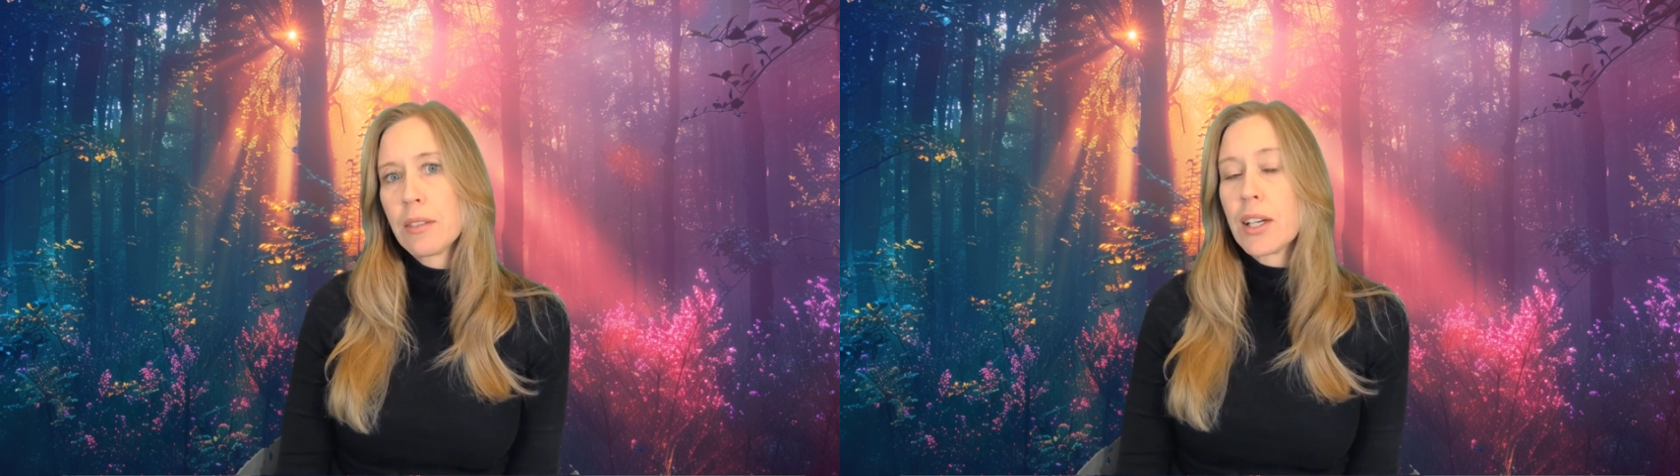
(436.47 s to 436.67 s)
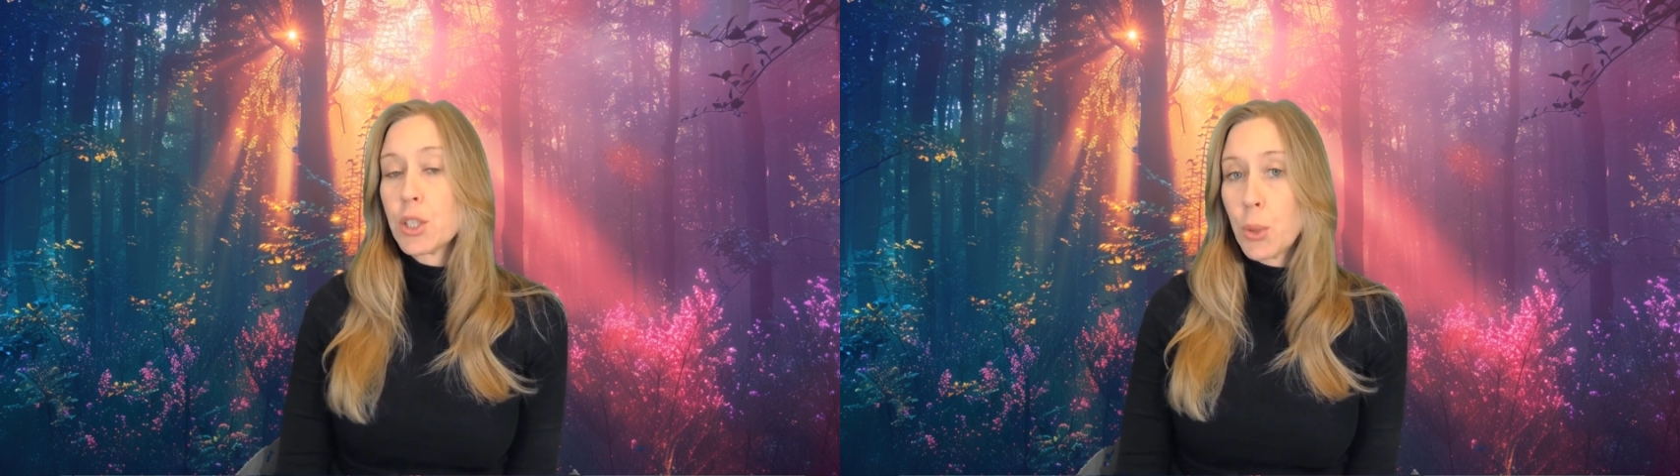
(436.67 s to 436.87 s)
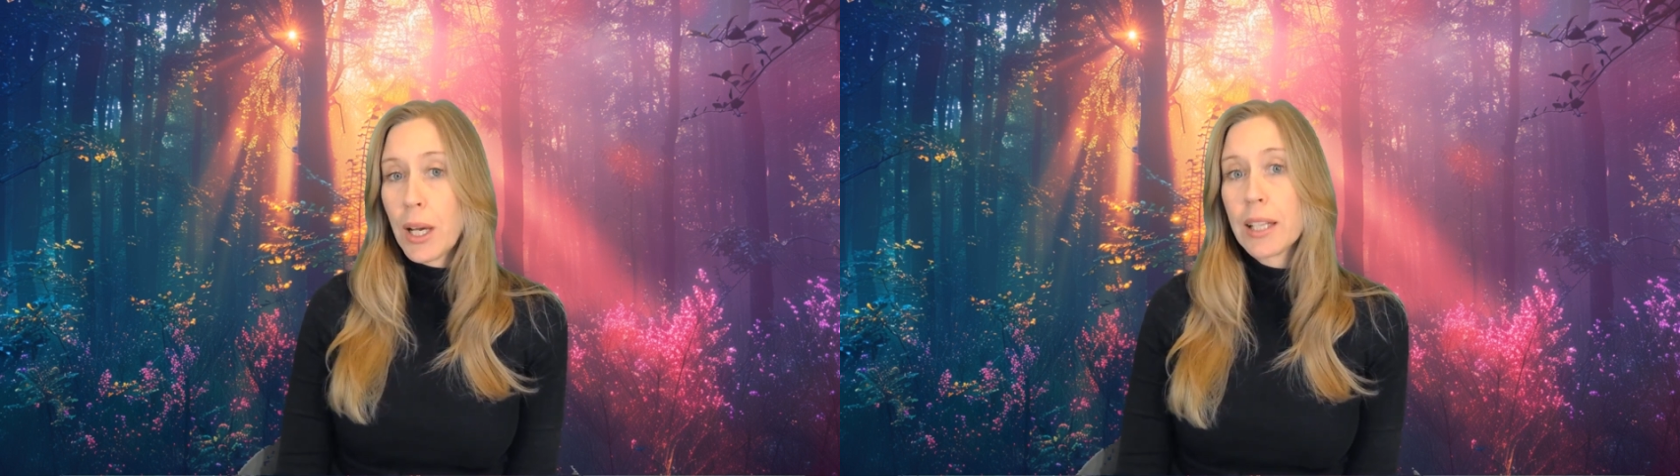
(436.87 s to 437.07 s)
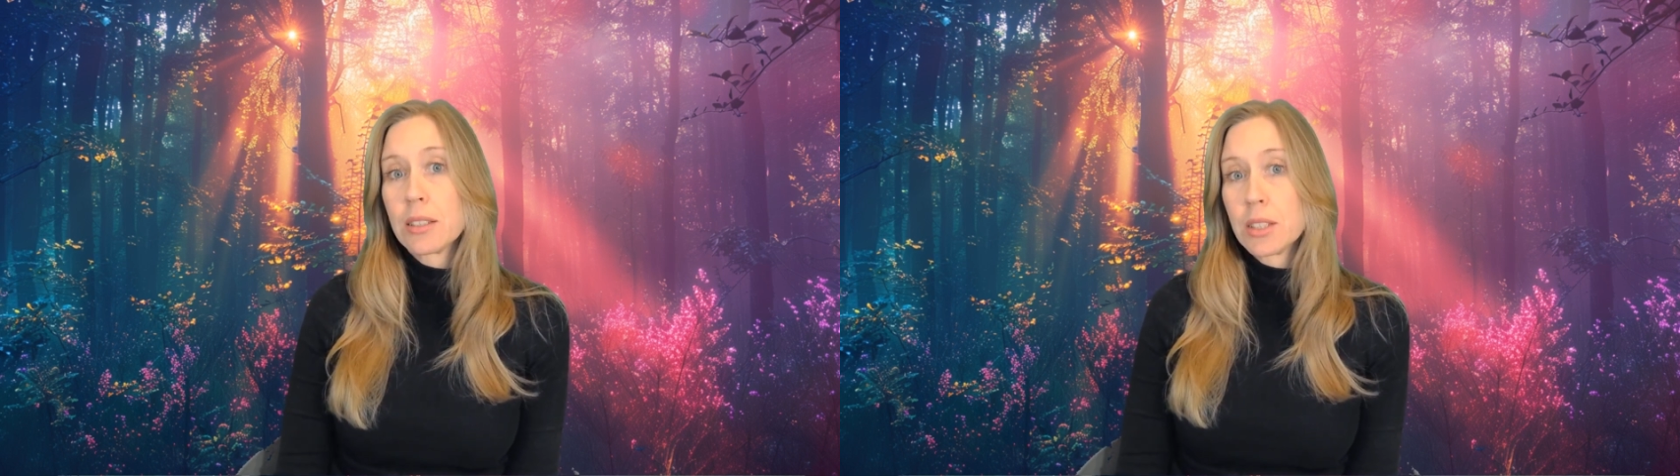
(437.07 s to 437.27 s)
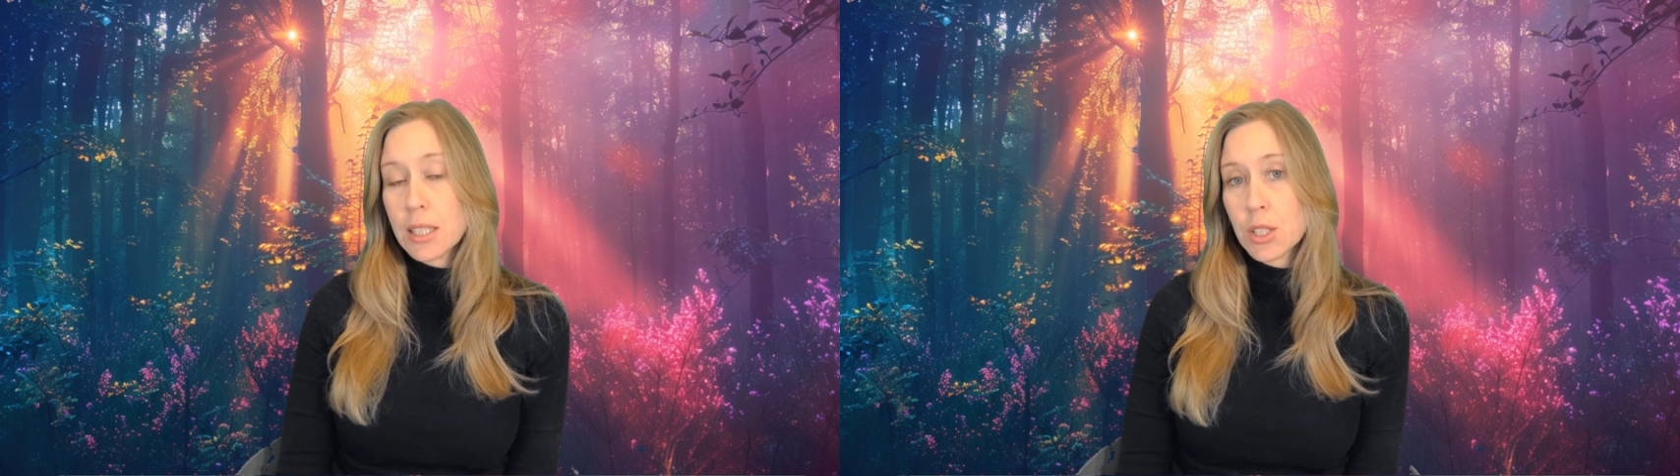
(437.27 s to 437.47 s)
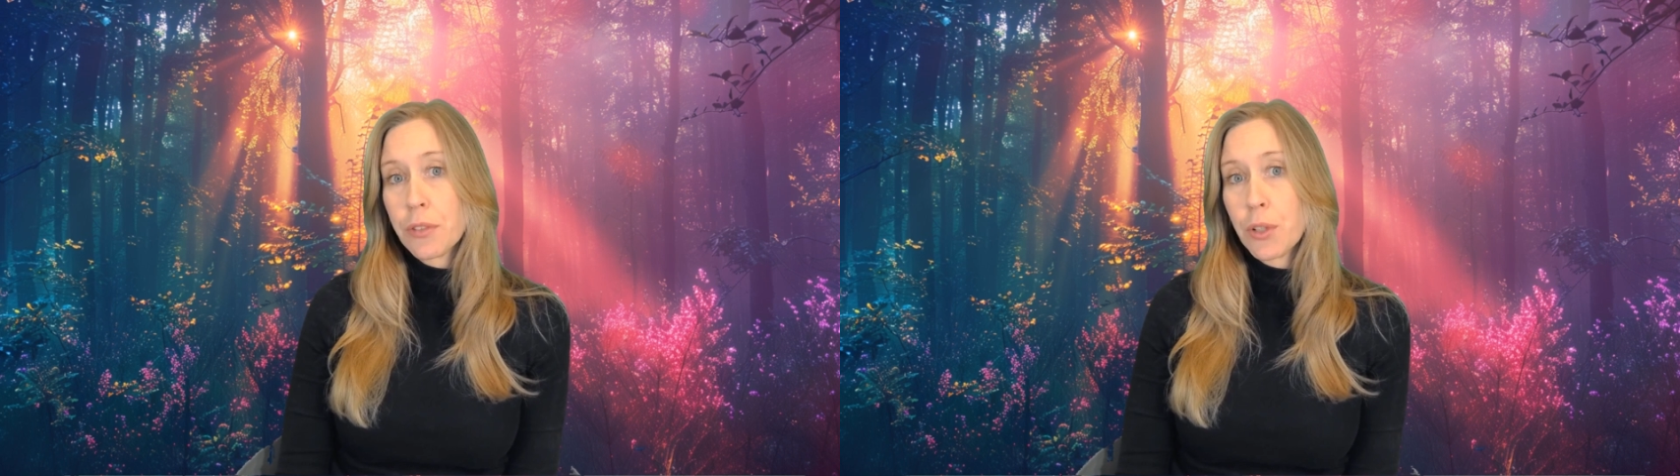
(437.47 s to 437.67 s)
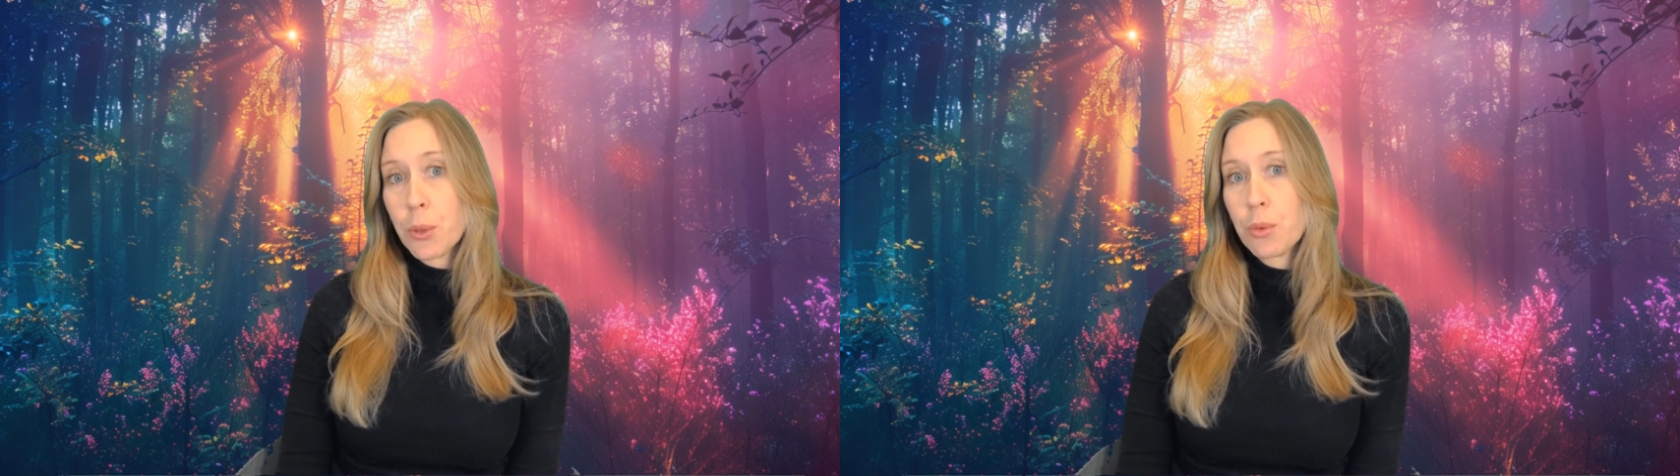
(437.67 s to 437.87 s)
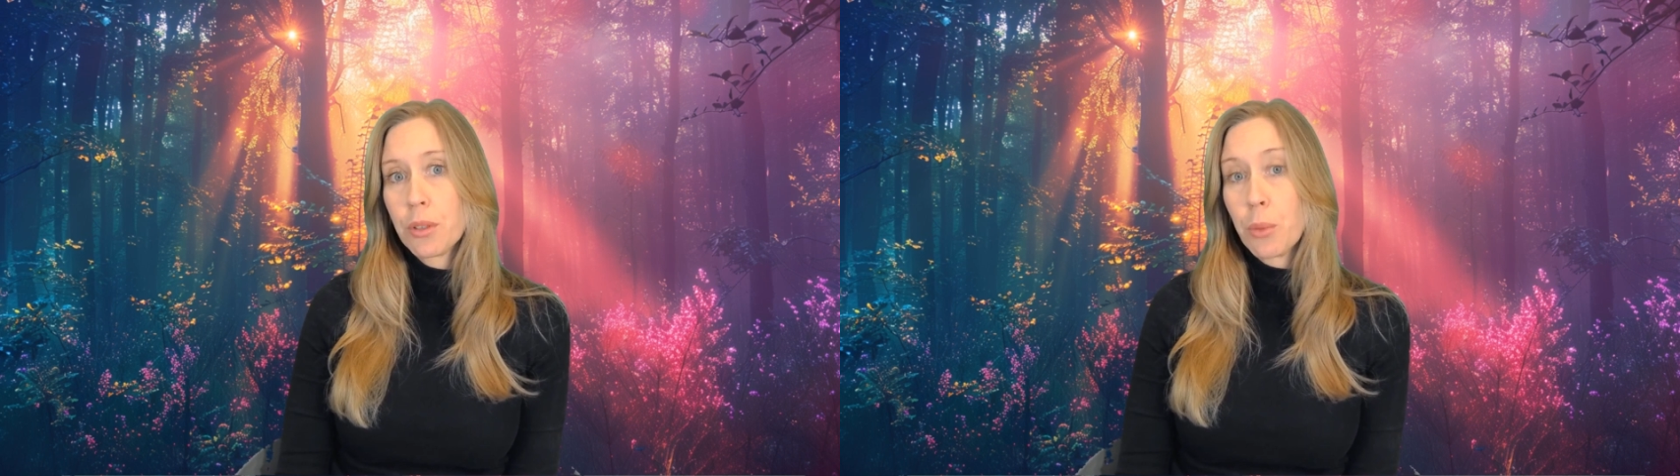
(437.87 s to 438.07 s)
that you hadn't
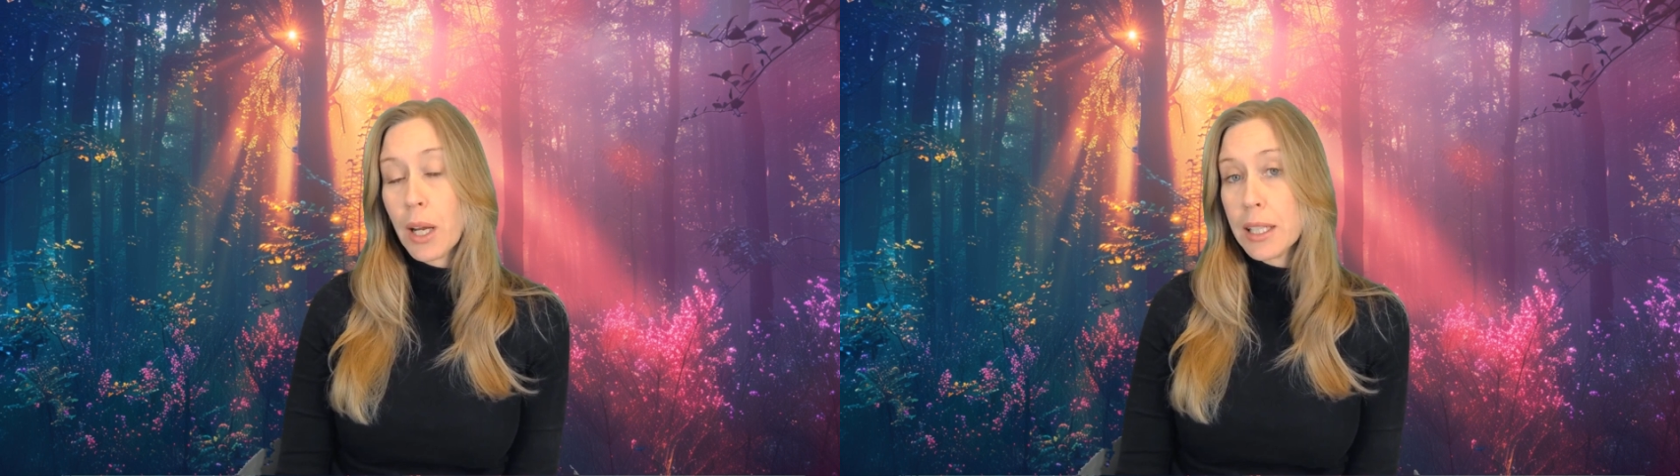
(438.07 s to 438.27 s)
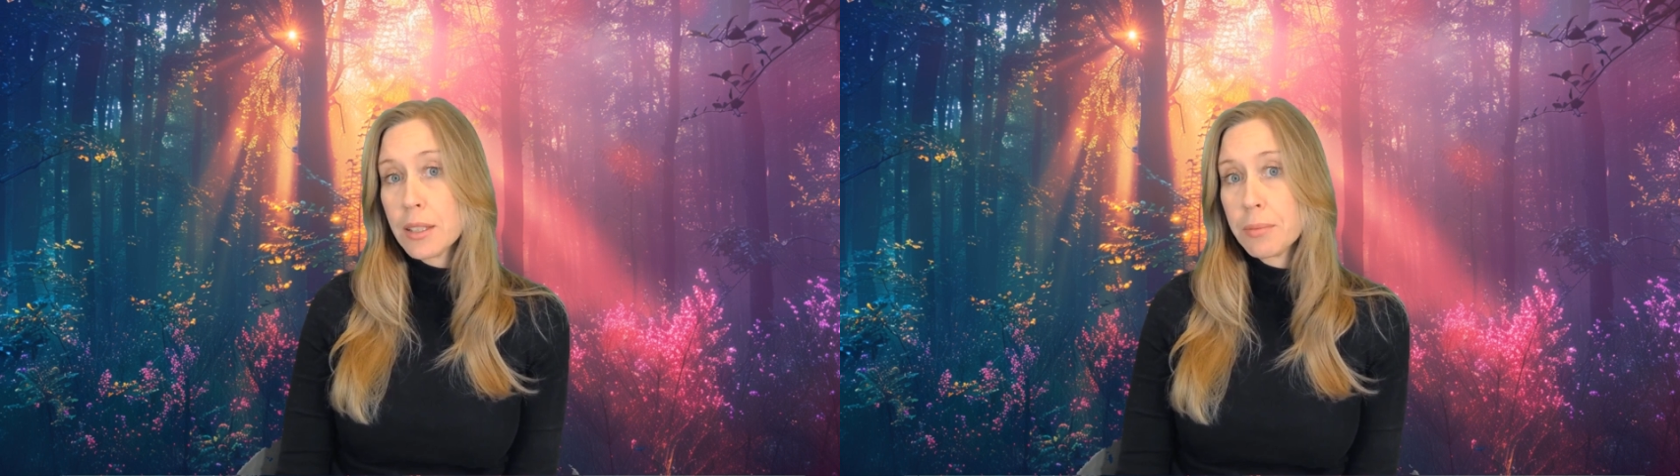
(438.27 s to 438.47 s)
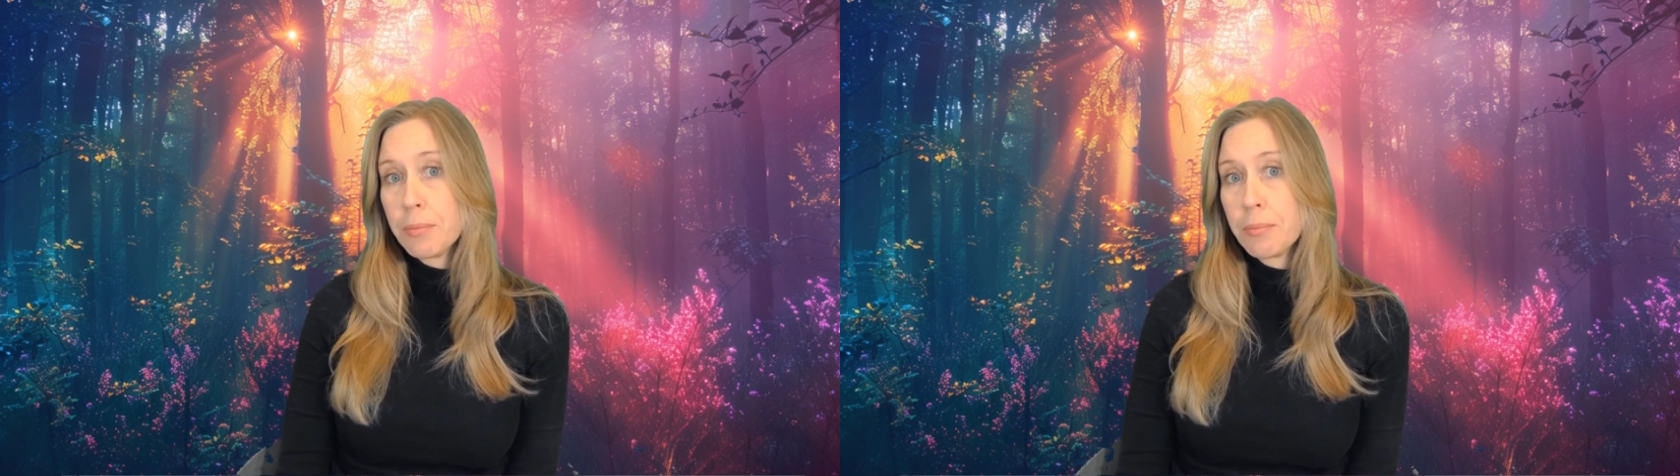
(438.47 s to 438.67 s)
interviewed, right?